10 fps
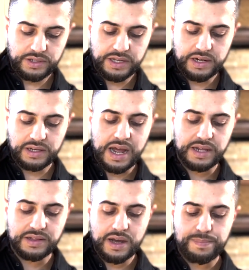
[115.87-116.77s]
get it
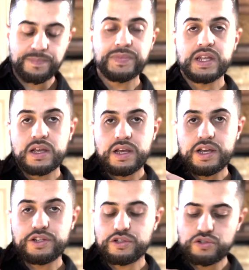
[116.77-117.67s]
lined up,
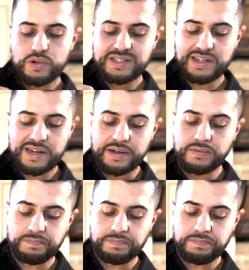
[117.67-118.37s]
and you twist it in.